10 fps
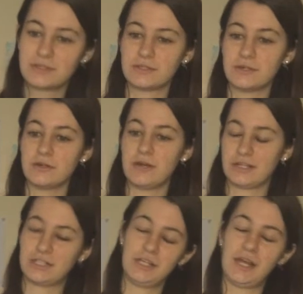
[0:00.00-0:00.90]
So
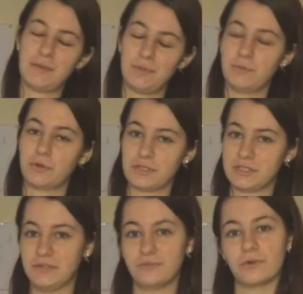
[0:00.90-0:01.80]
actually, I've been
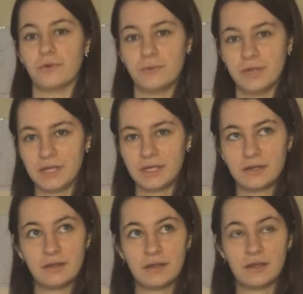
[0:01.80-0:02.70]
procrastinating for a week.